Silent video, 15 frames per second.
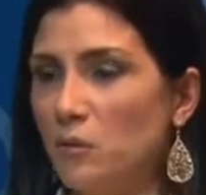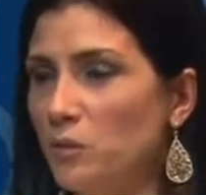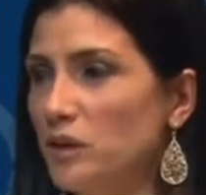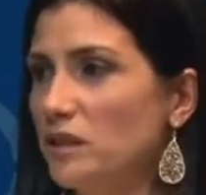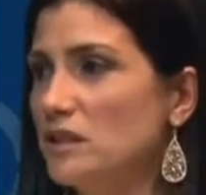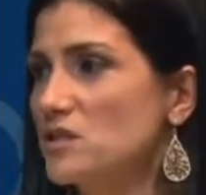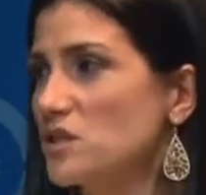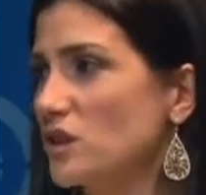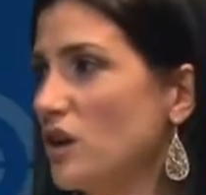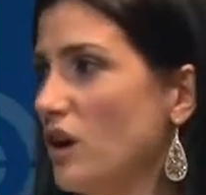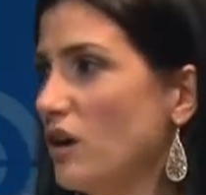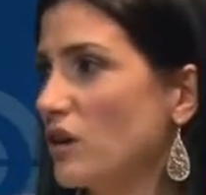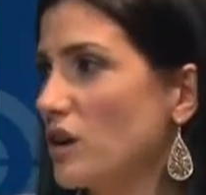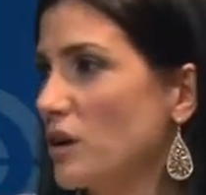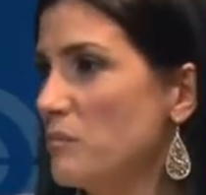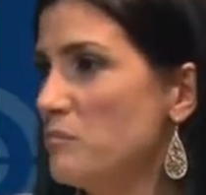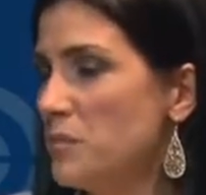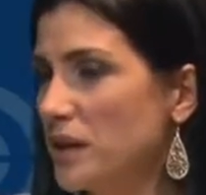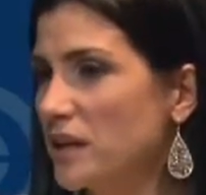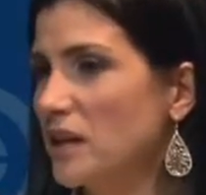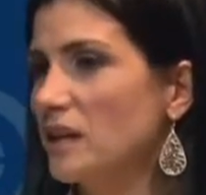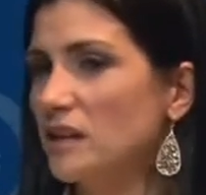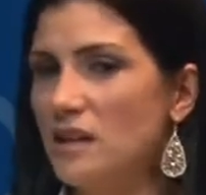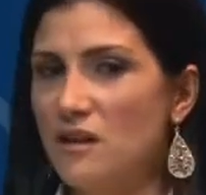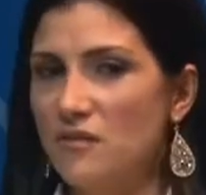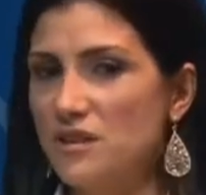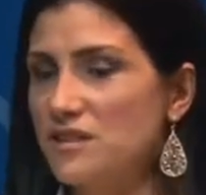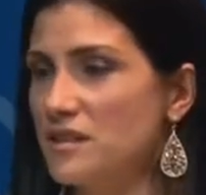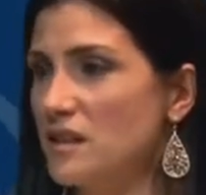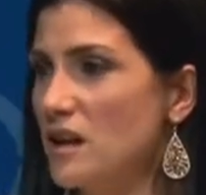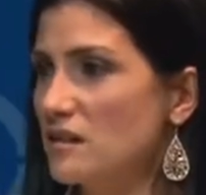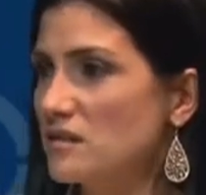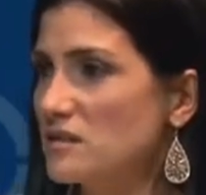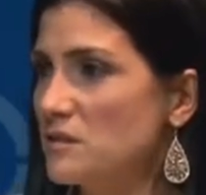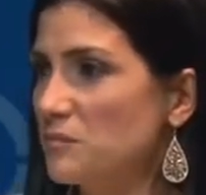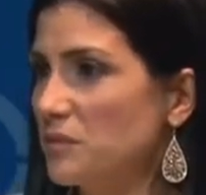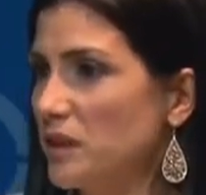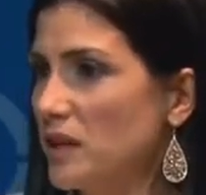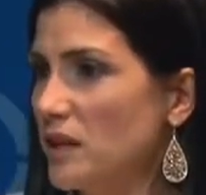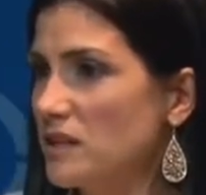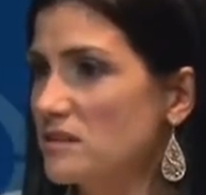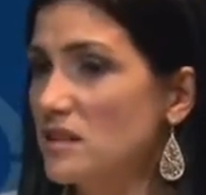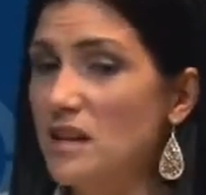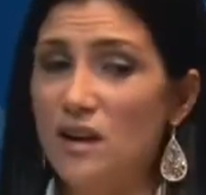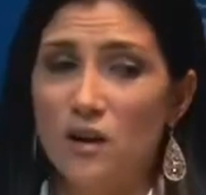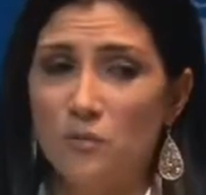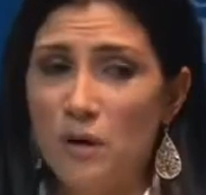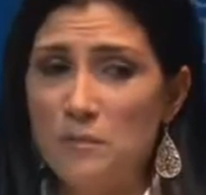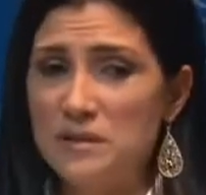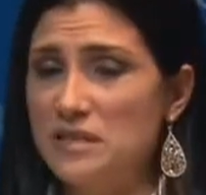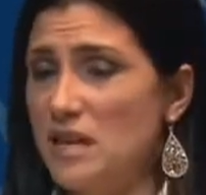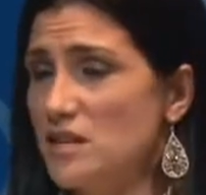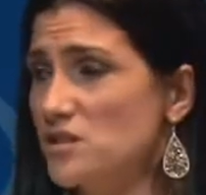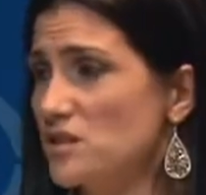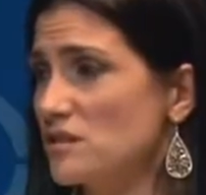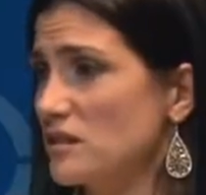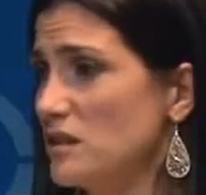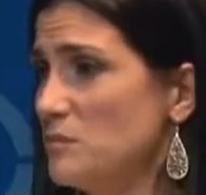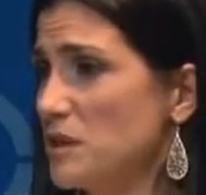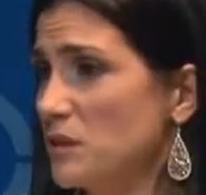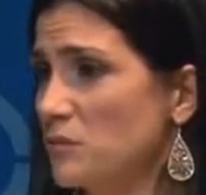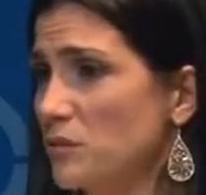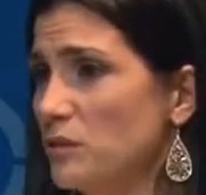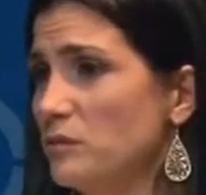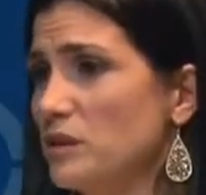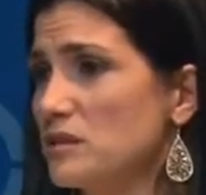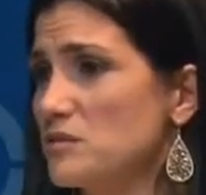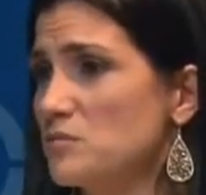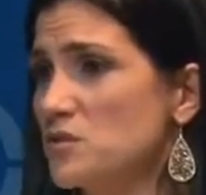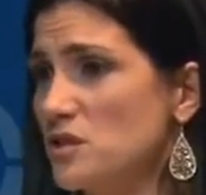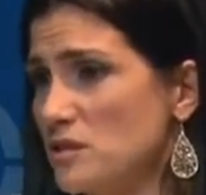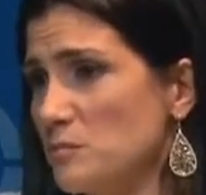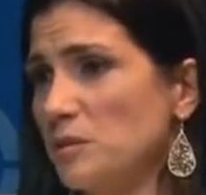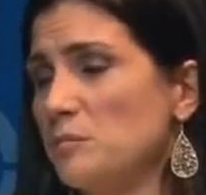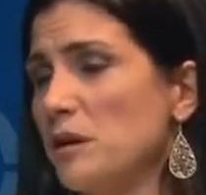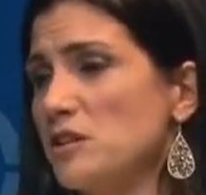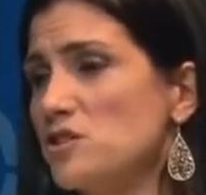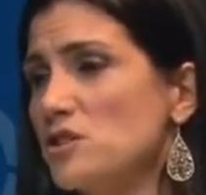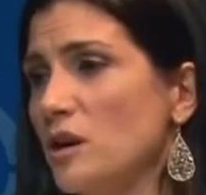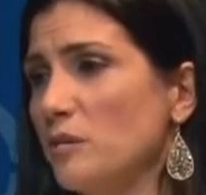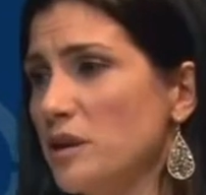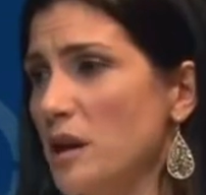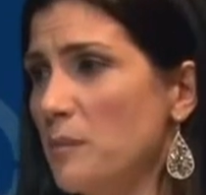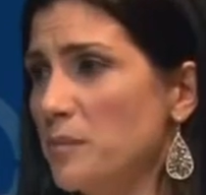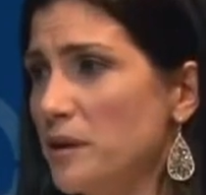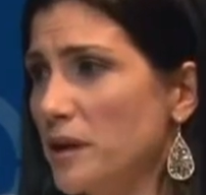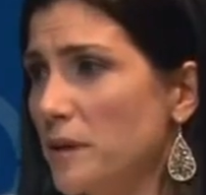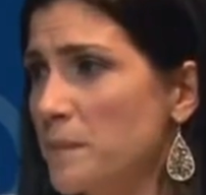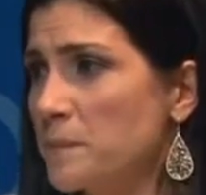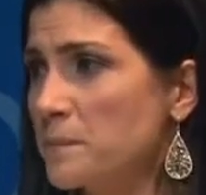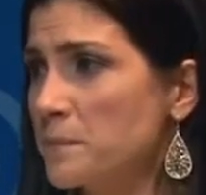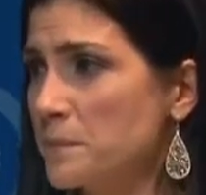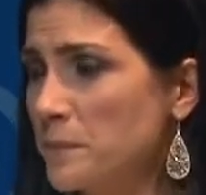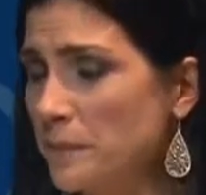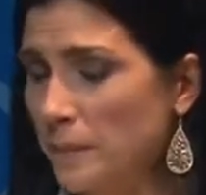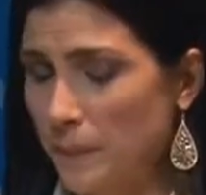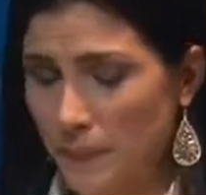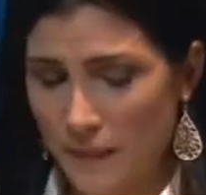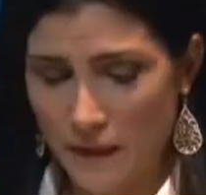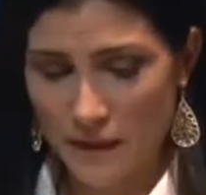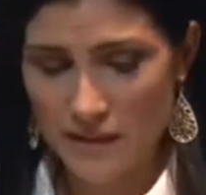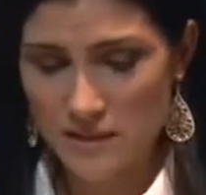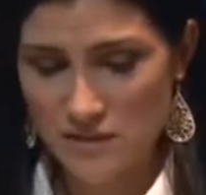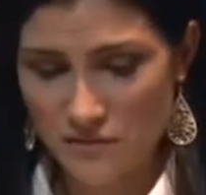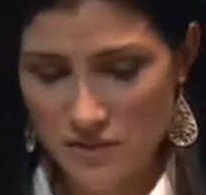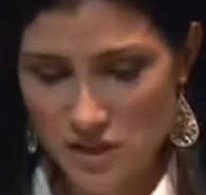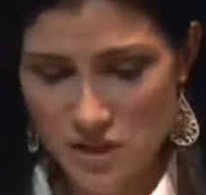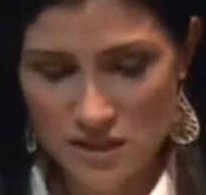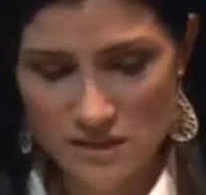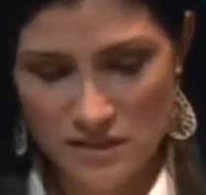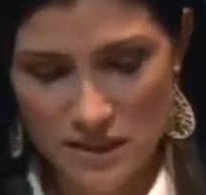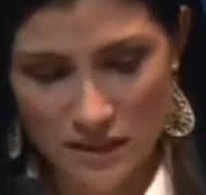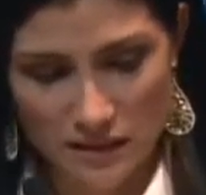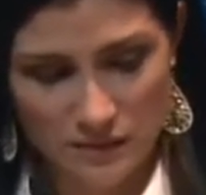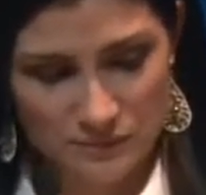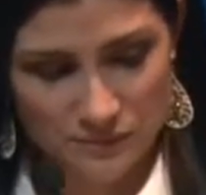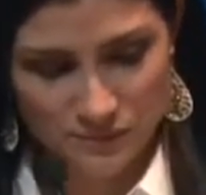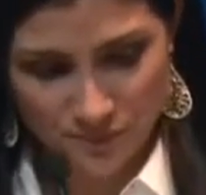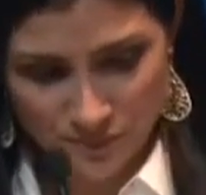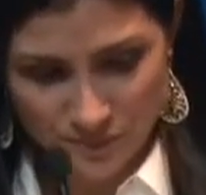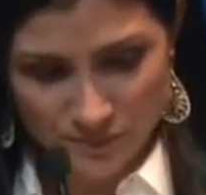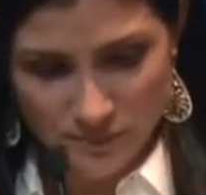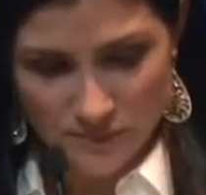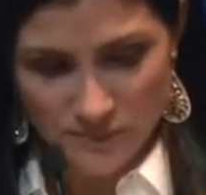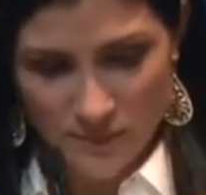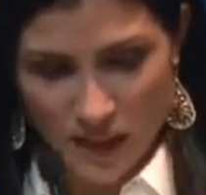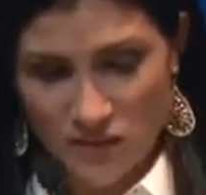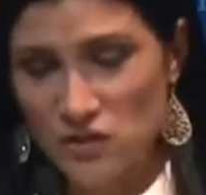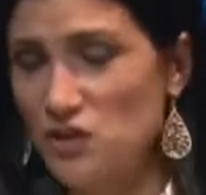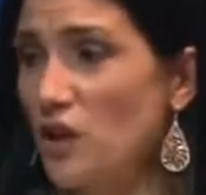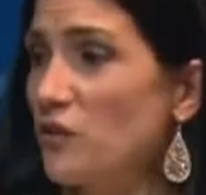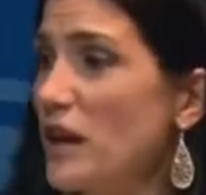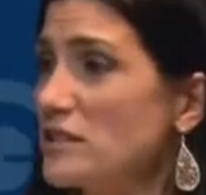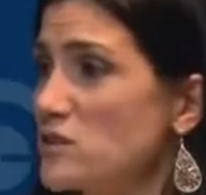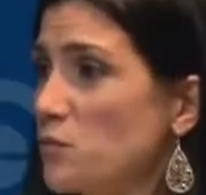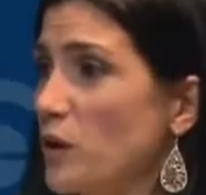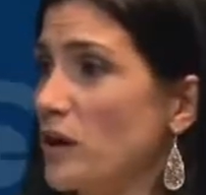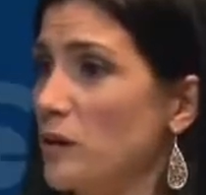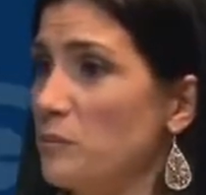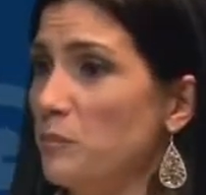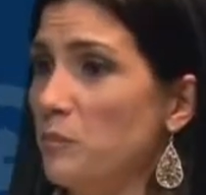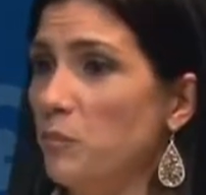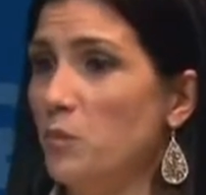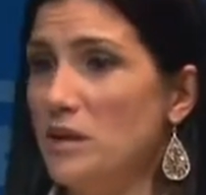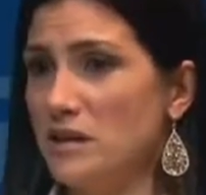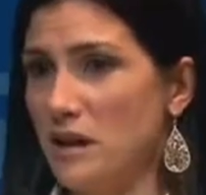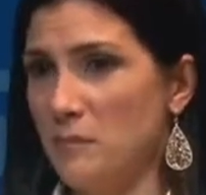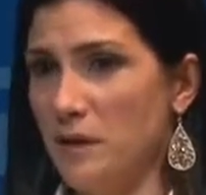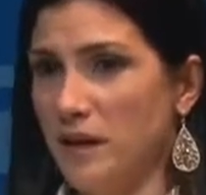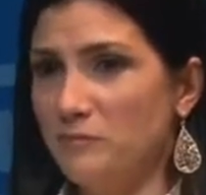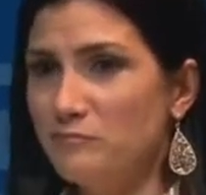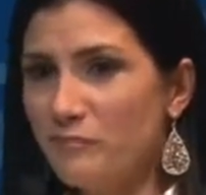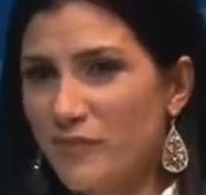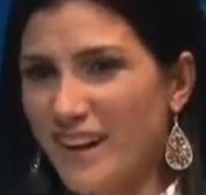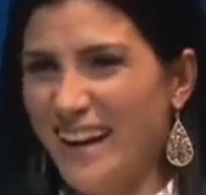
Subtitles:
willing to call her bigot and everything else simply, and say her reputation's going to be in ruins simply by showing up here. It's fascistic. And so that's where we come in